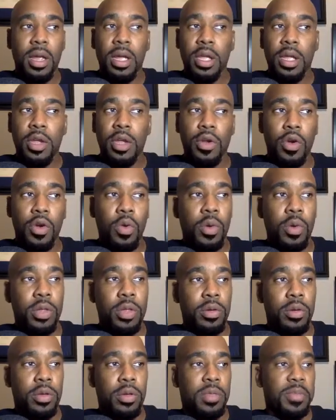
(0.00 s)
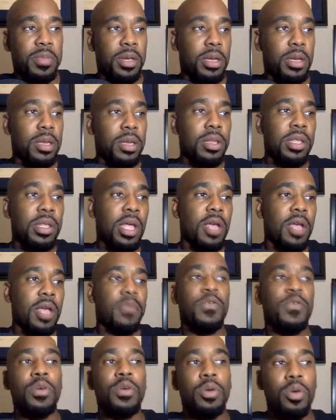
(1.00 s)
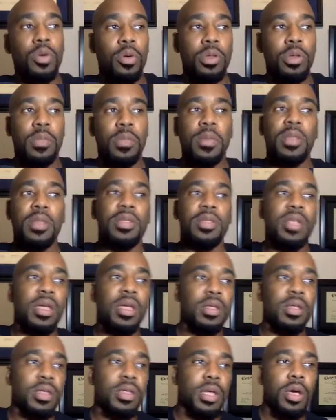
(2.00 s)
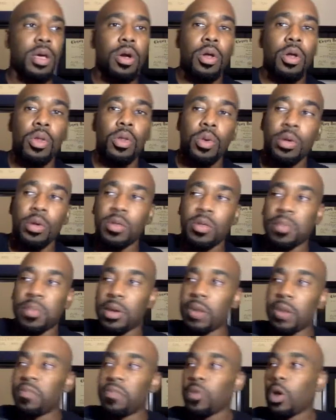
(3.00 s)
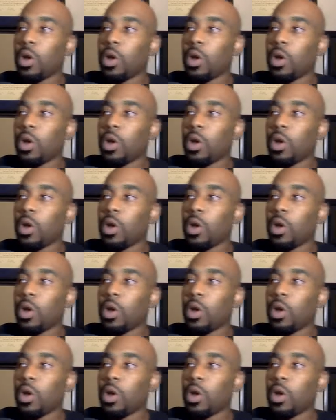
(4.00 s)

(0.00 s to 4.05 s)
whether it's been Stanfield or it's been Denzel or it's been